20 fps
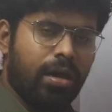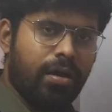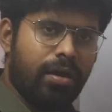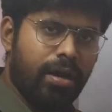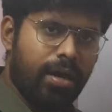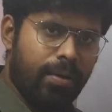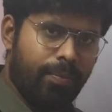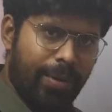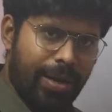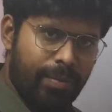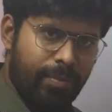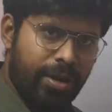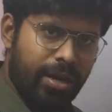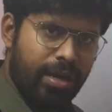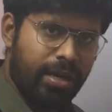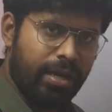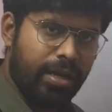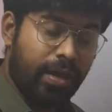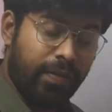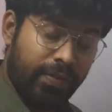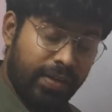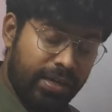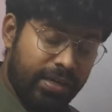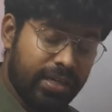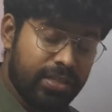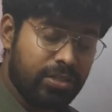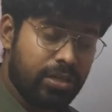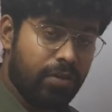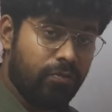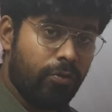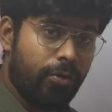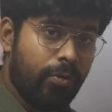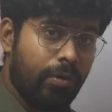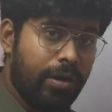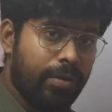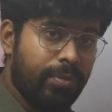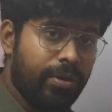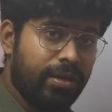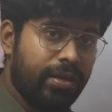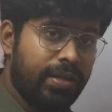uh, pulmonary and the intracellular fluid
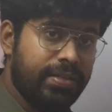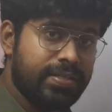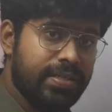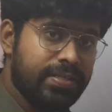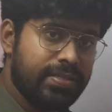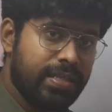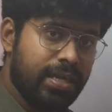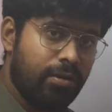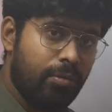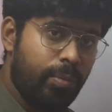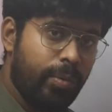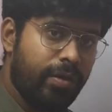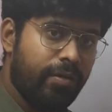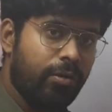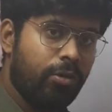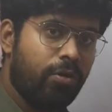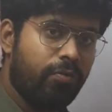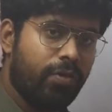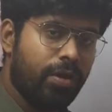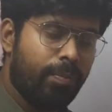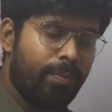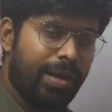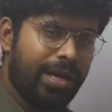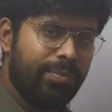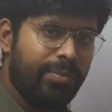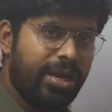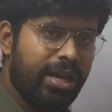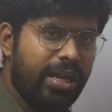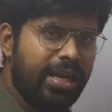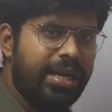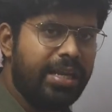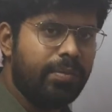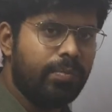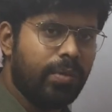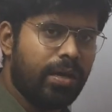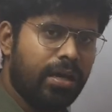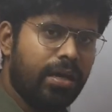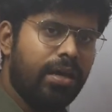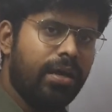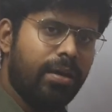volume increases, then we will go for pulmonary
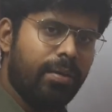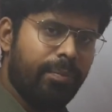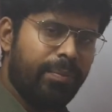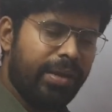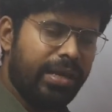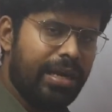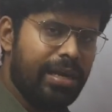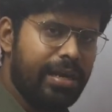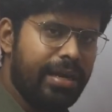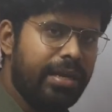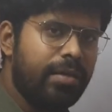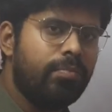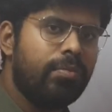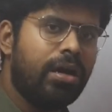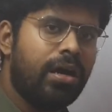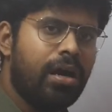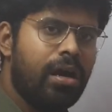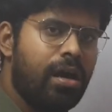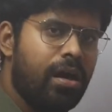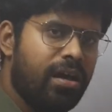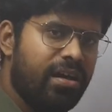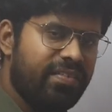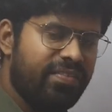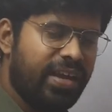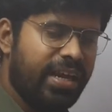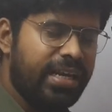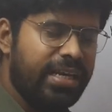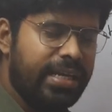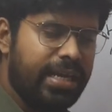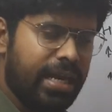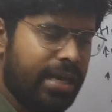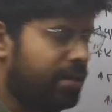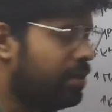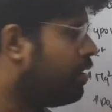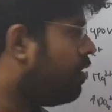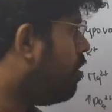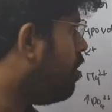edema, perineal edema, weight gain,